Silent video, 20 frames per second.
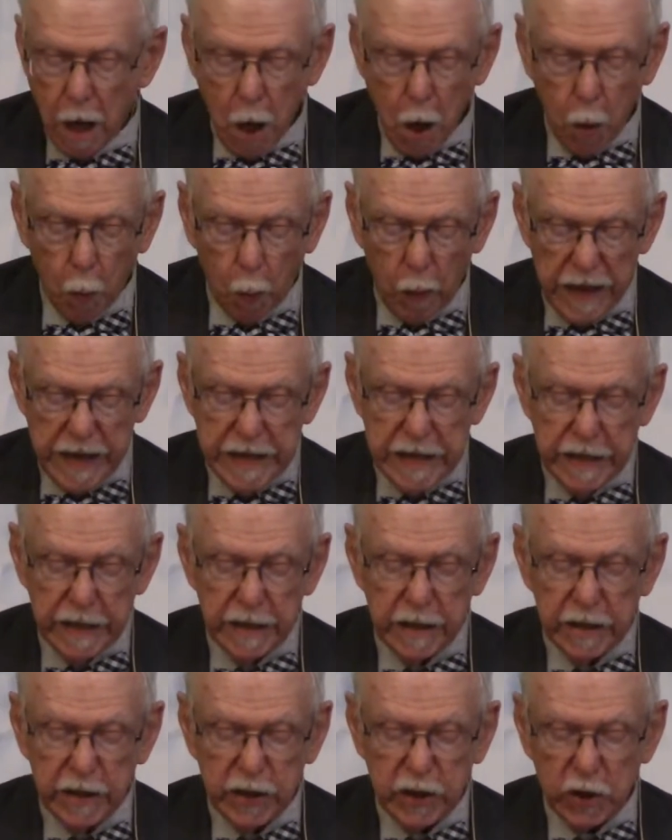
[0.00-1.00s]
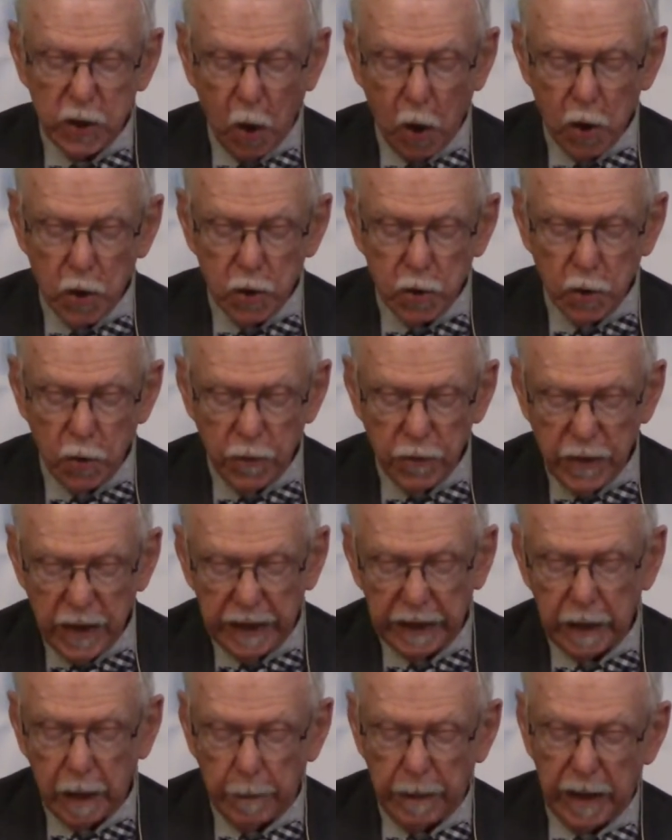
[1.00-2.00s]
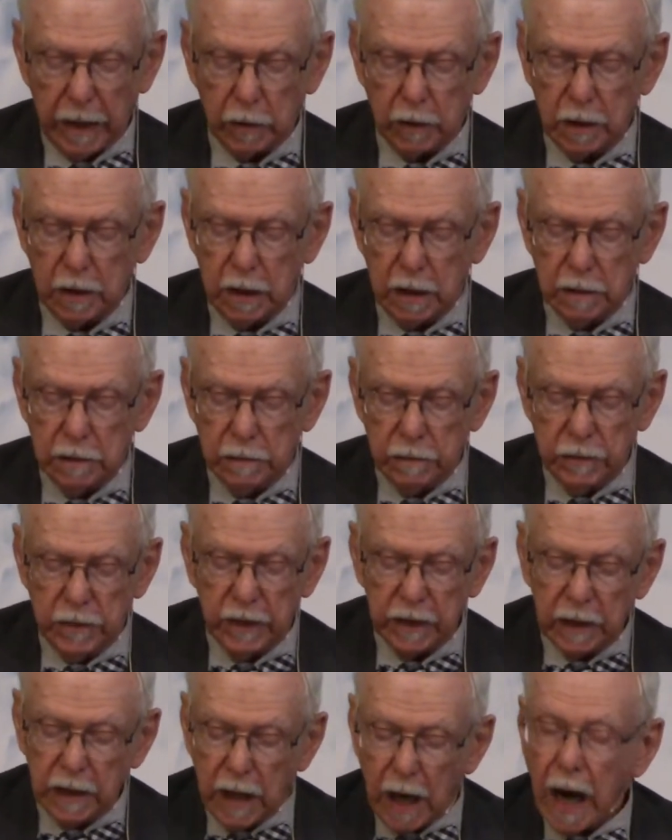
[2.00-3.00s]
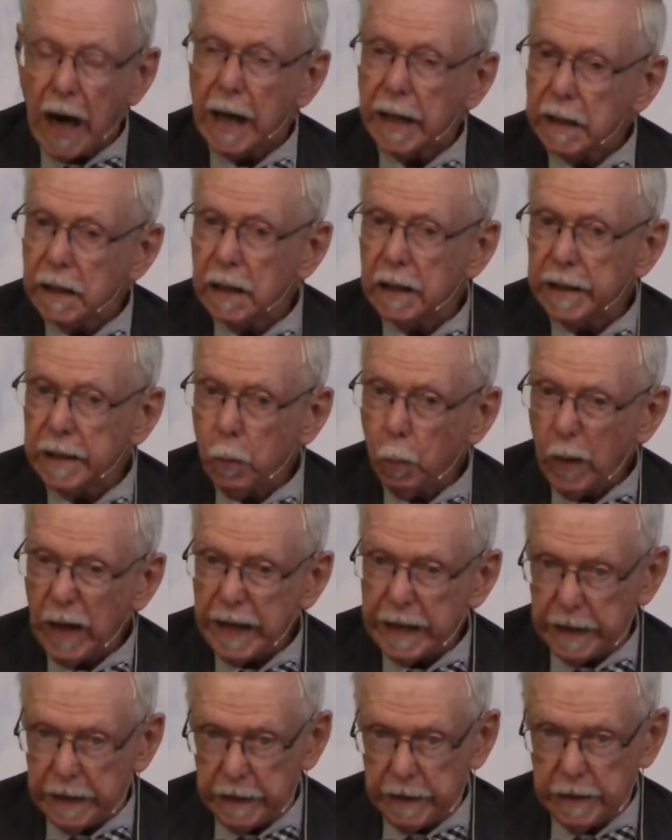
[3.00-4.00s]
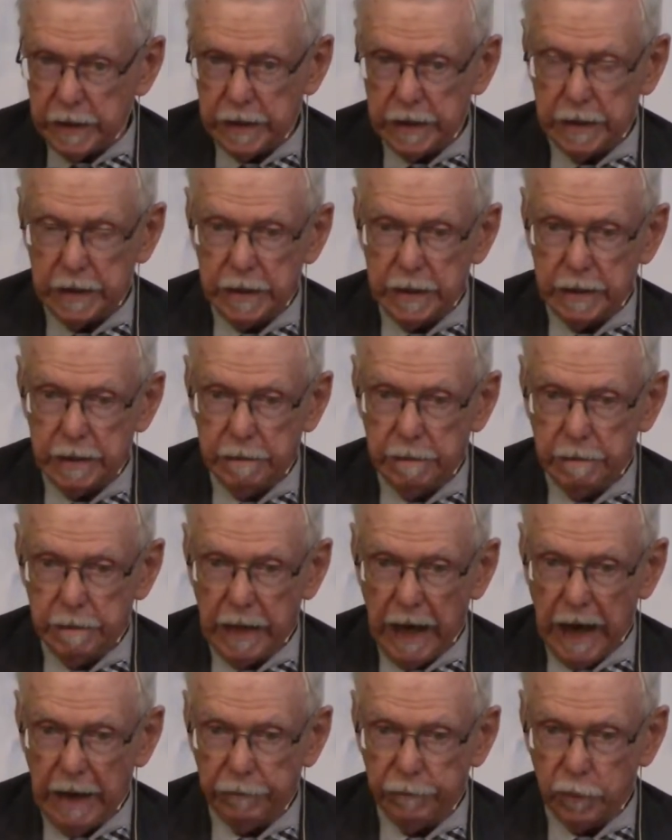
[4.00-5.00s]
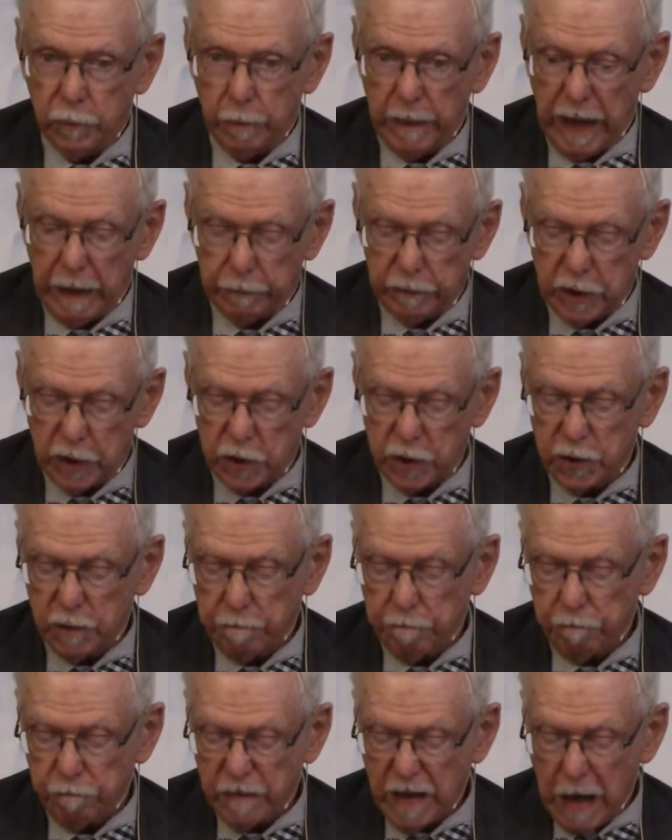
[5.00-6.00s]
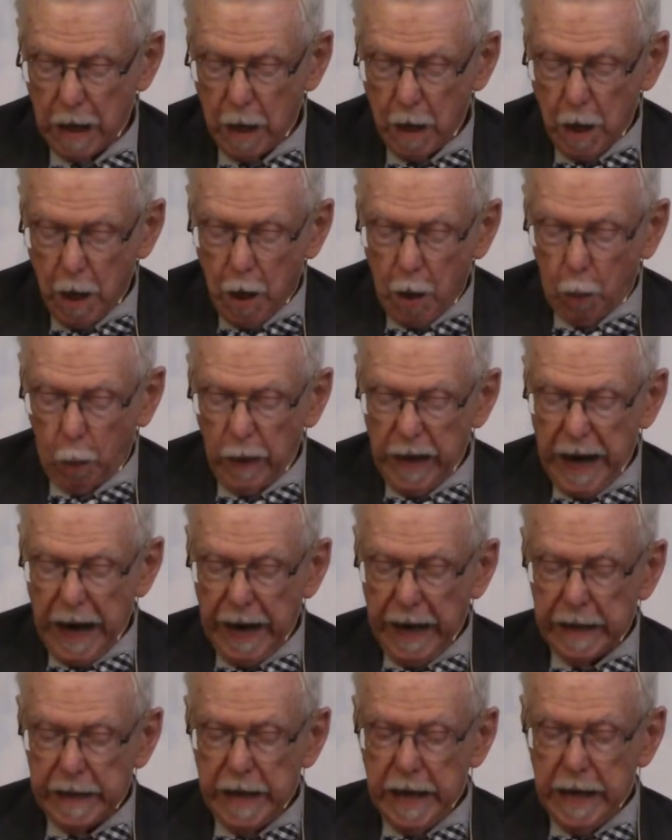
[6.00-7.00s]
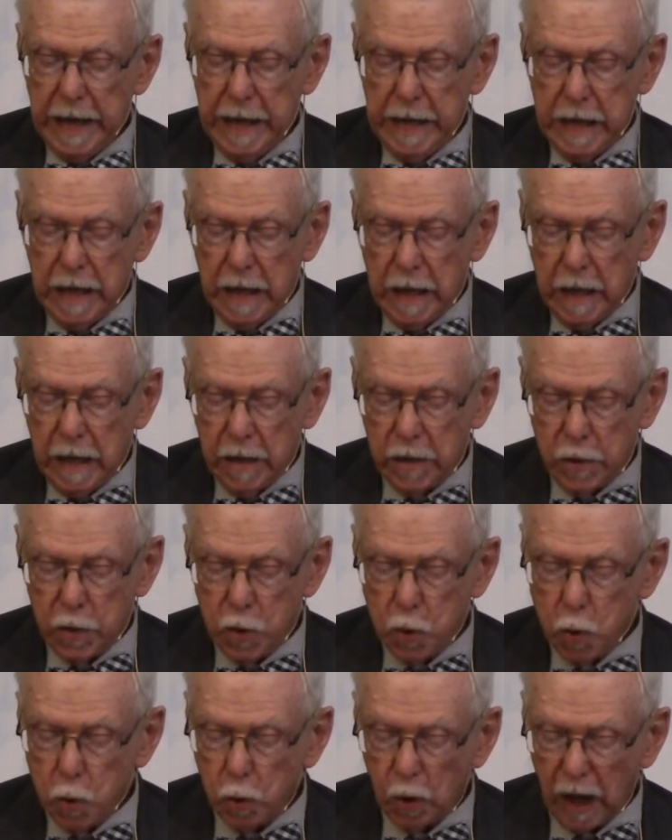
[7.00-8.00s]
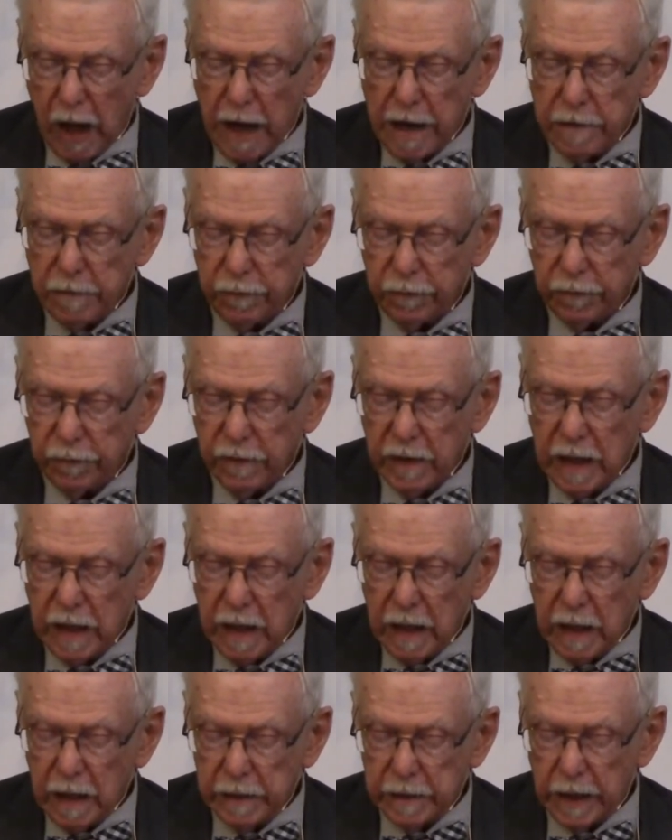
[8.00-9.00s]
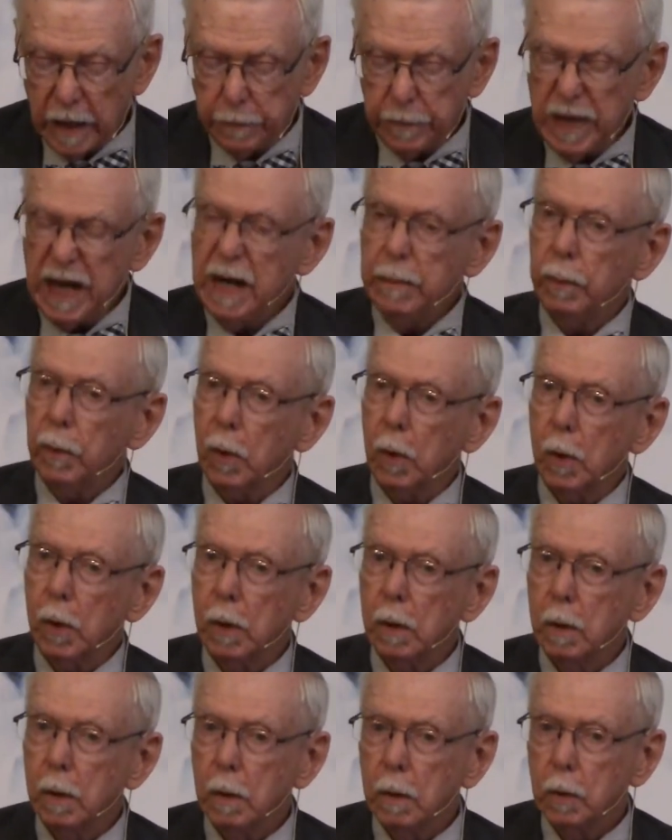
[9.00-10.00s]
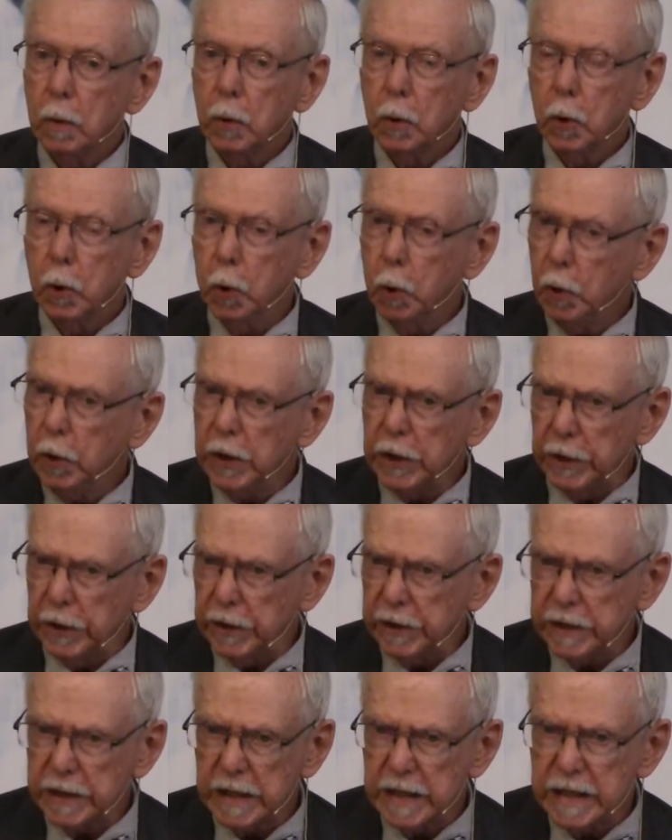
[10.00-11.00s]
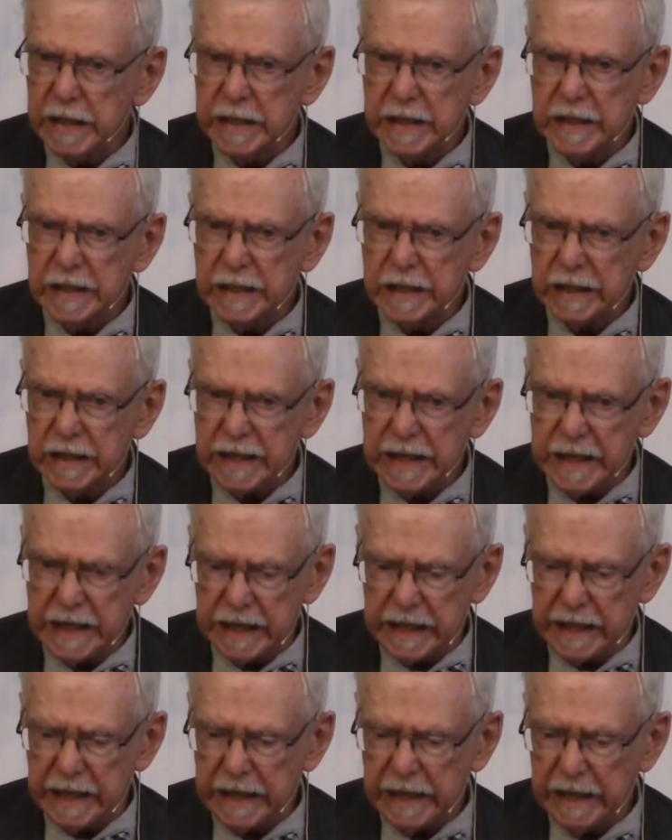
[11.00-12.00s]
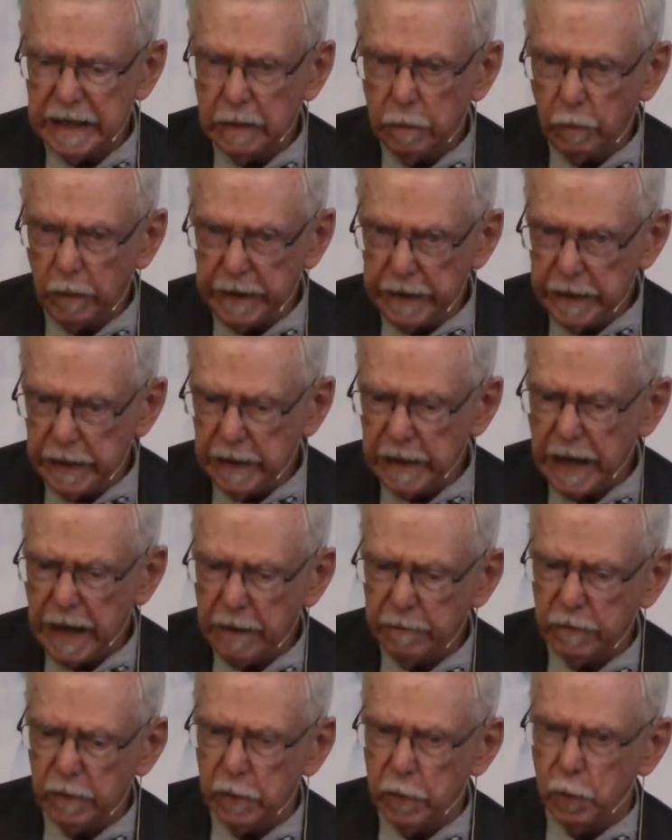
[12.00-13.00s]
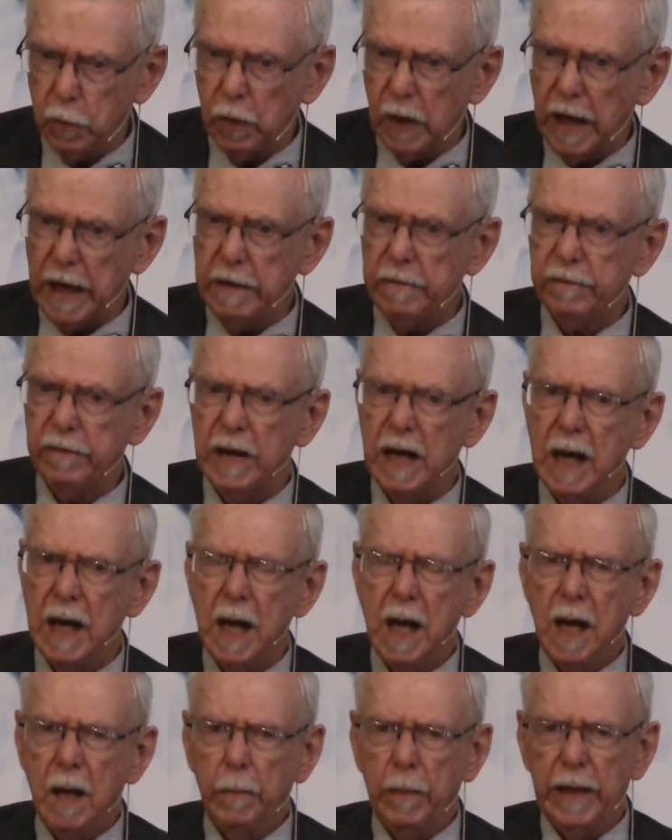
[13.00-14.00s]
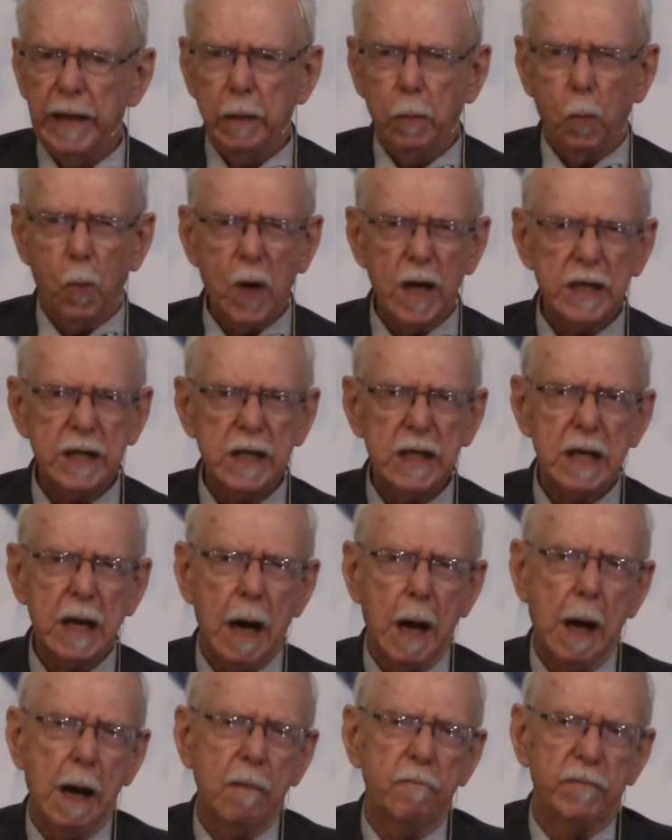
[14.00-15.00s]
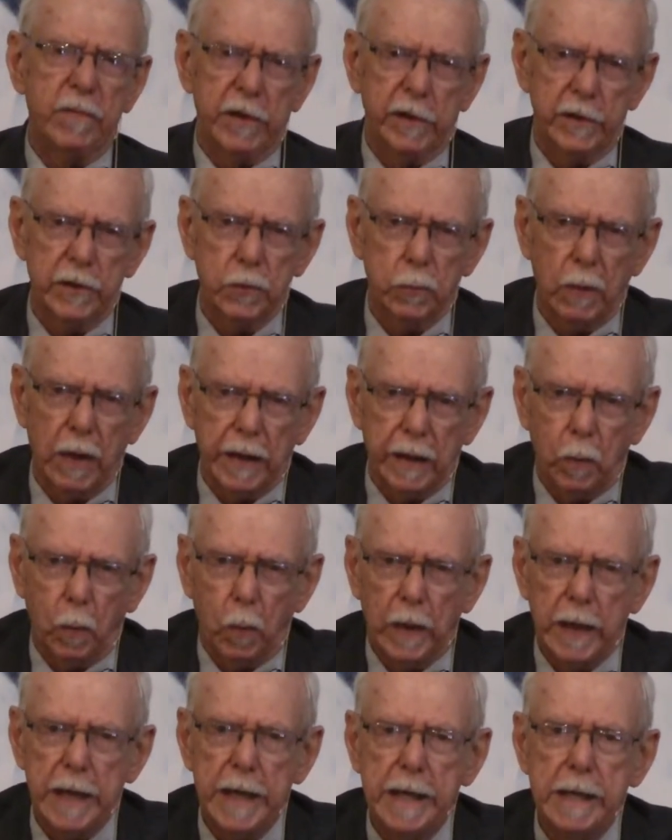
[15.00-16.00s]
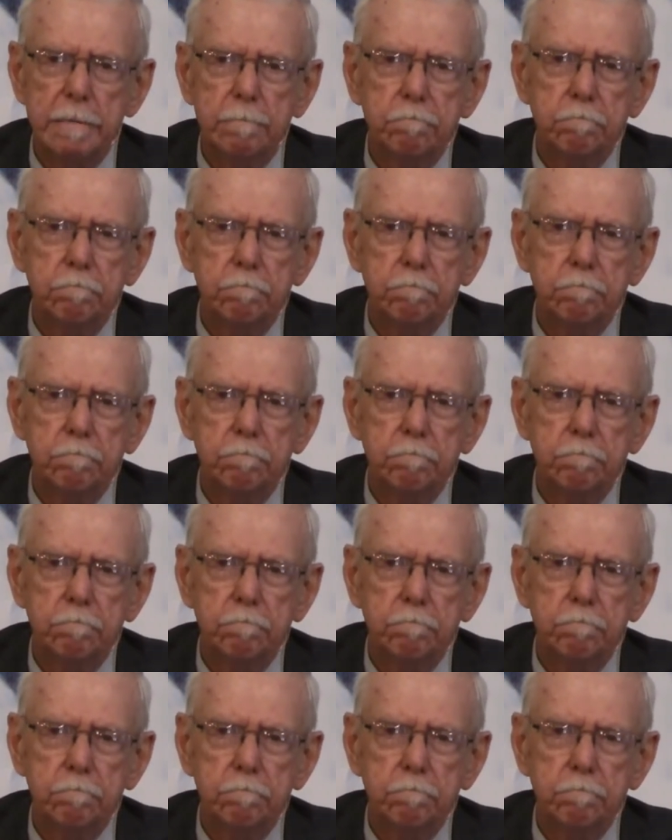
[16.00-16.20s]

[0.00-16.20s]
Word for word: We did start to think about the godly ways after baptism. We had a new life that people couldn't see. We did have a new life, but it wasn't obvious right away.